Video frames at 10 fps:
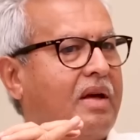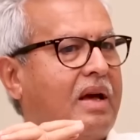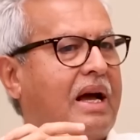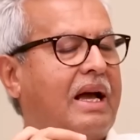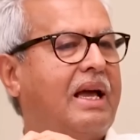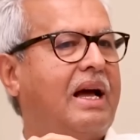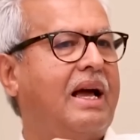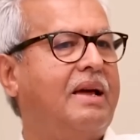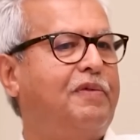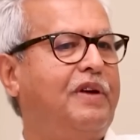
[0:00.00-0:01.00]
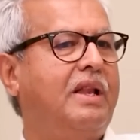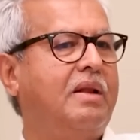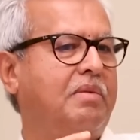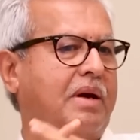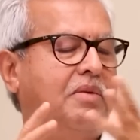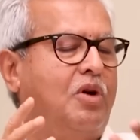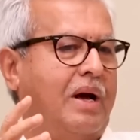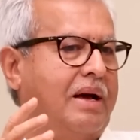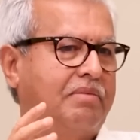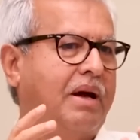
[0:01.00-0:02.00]
I feel, you know,
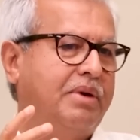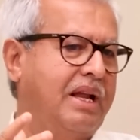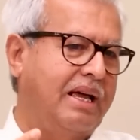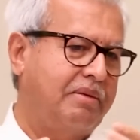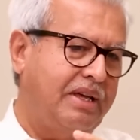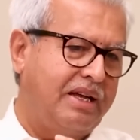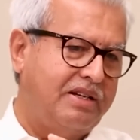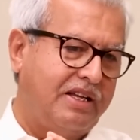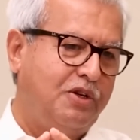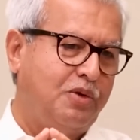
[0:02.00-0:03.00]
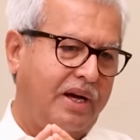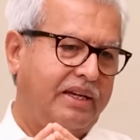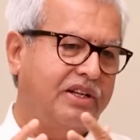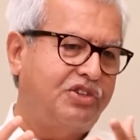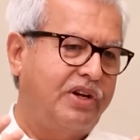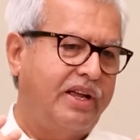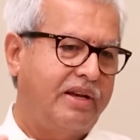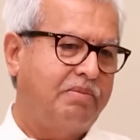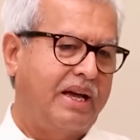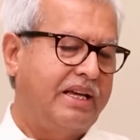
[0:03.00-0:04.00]
I mean, I can tell you, I can share
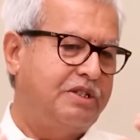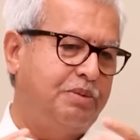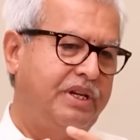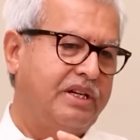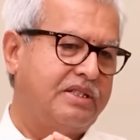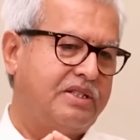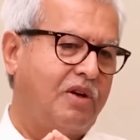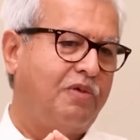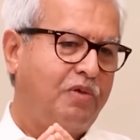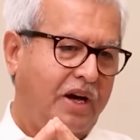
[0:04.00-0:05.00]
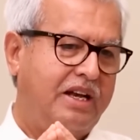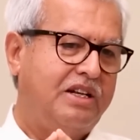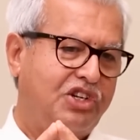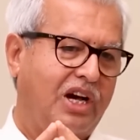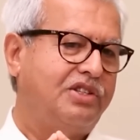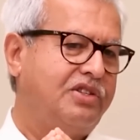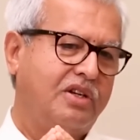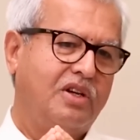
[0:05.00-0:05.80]
my experience of one judge